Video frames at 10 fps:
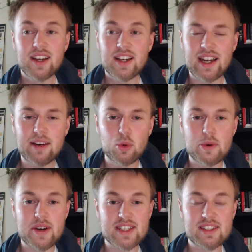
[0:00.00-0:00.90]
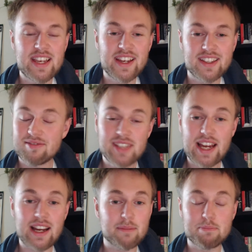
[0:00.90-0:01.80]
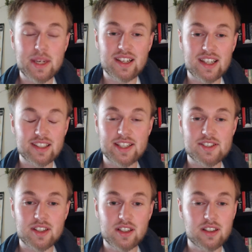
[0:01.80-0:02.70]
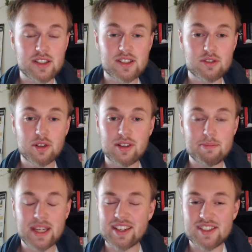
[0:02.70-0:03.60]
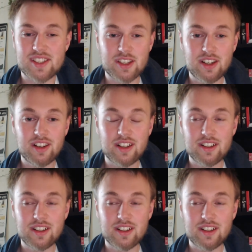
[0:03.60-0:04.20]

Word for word: And I've always... yeah, been a little insecure. It's true, I've been insecure